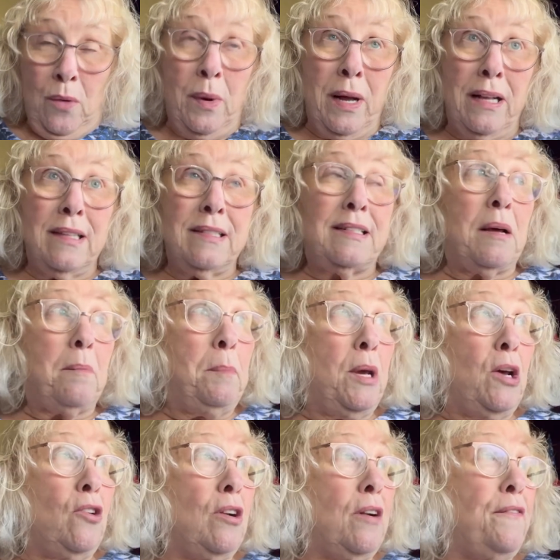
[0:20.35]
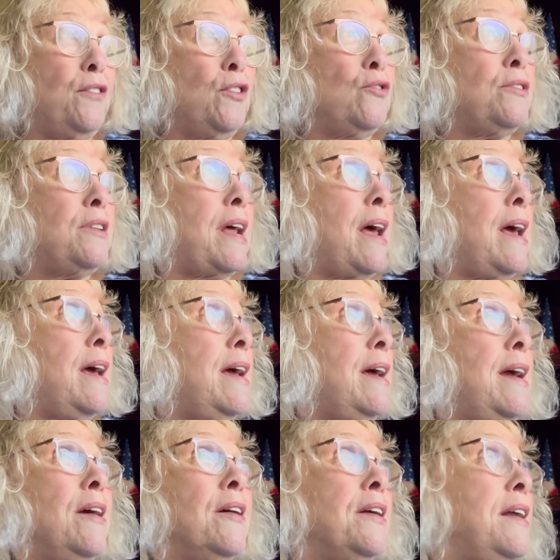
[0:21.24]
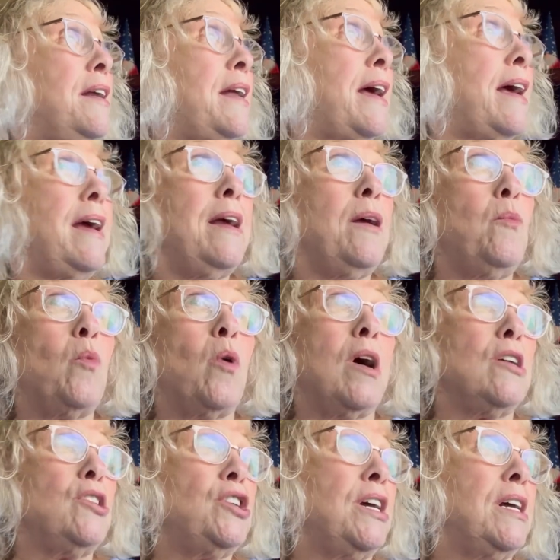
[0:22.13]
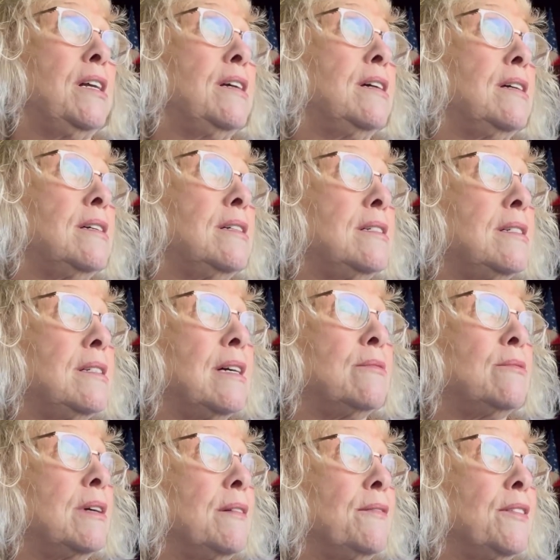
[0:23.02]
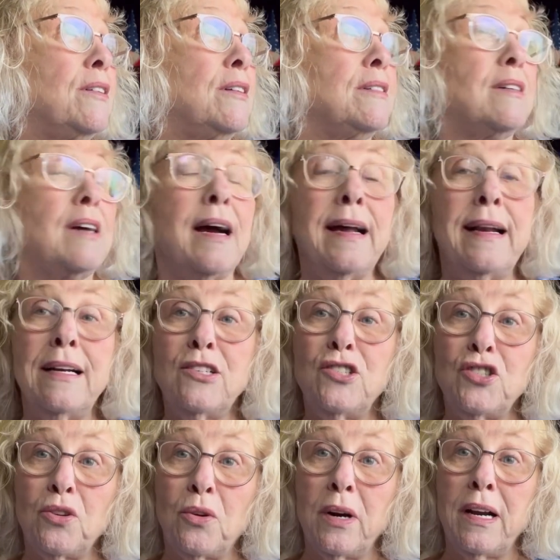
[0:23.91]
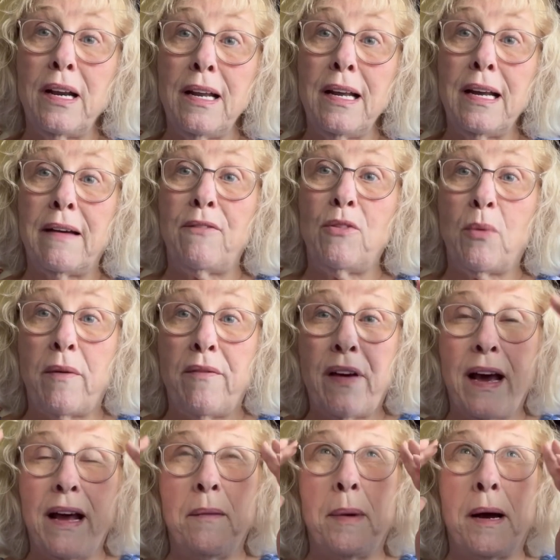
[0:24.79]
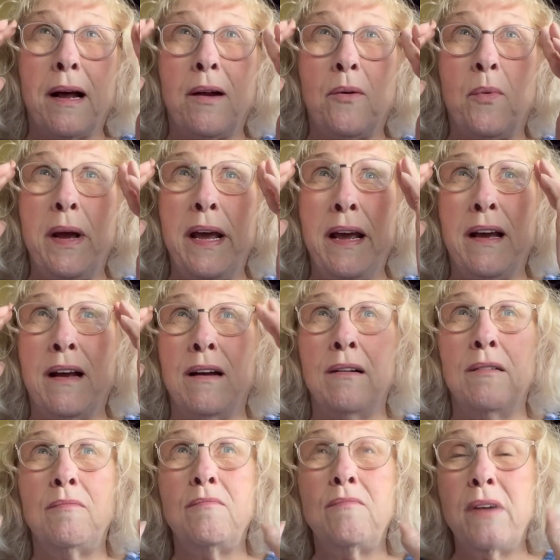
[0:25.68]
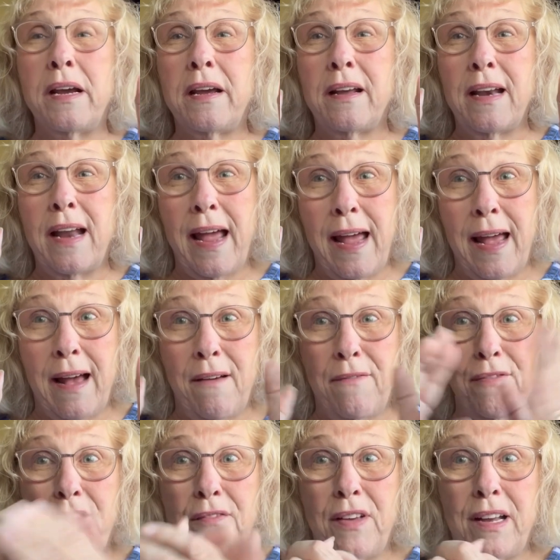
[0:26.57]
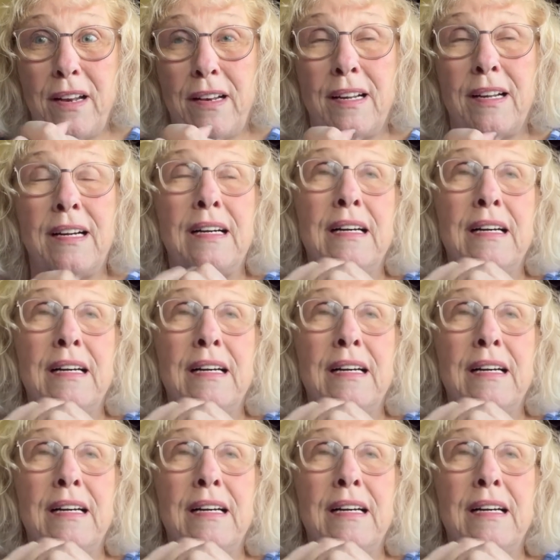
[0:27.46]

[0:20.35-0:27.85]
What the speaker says: Well, it's a beautiful day here today in Washington. However, it's kind of short-lived. We've had about a week and a half of it.